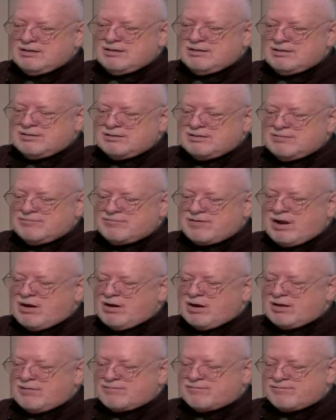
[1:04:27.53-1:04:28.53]
very
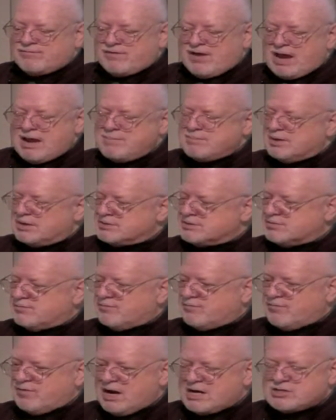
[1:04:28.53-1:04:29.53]
famous
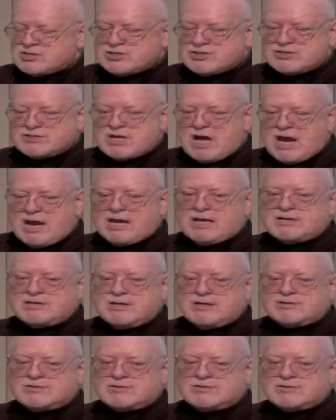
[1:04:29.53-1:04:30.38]
French scientist,